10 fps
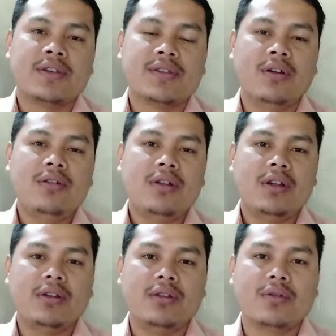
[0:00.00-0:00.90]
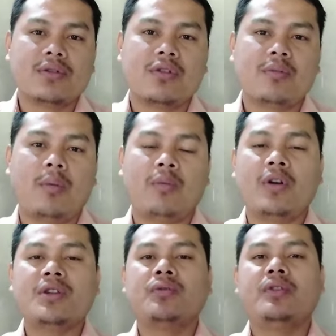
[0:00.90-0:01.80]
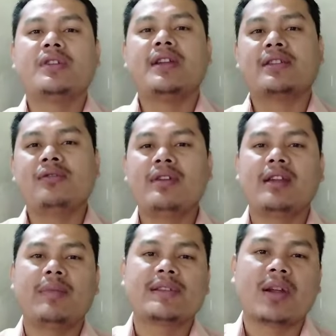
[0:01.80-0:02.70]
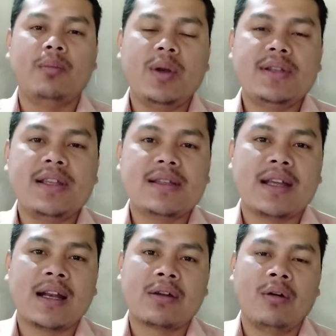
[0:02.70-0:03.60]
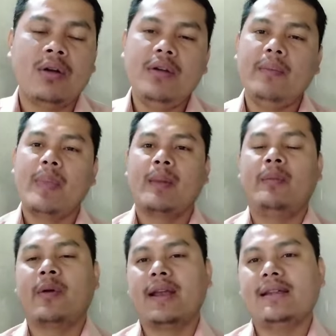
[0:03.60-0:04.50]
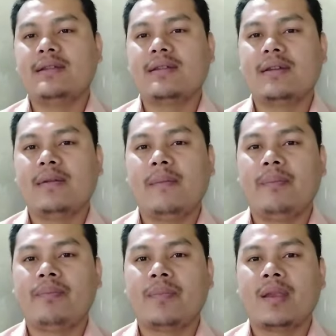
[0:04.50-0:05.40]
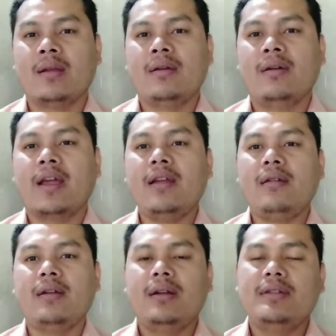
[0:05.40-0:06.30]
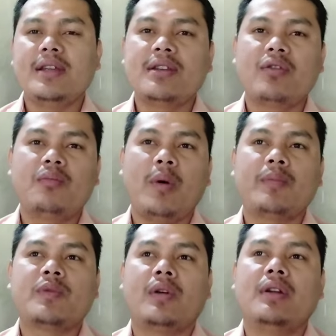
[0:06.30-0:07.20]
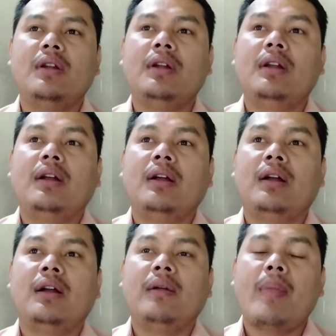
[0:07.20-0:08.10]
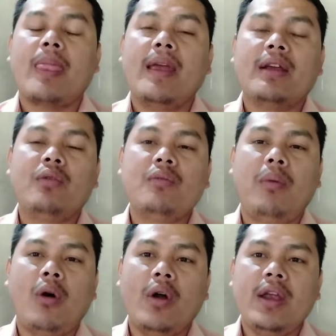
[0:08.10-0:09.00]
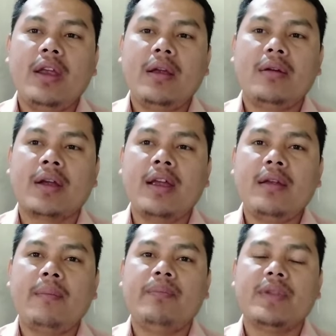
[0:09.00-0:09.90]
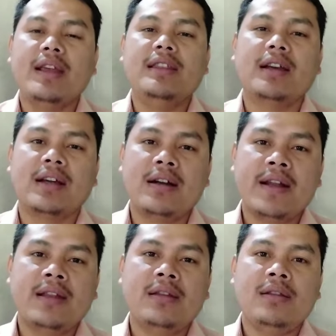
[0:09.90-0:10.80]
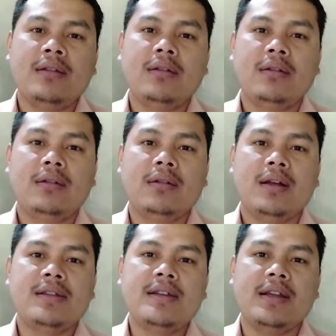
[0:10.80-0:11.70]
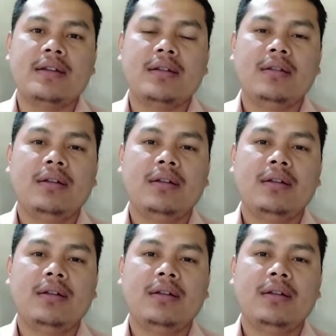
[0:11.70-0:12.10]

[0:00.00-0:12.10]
So those group of words which does not give us complete sense are called phrase. Okay, just a group of sort. A good boy. Okay, in the garden, isn't it?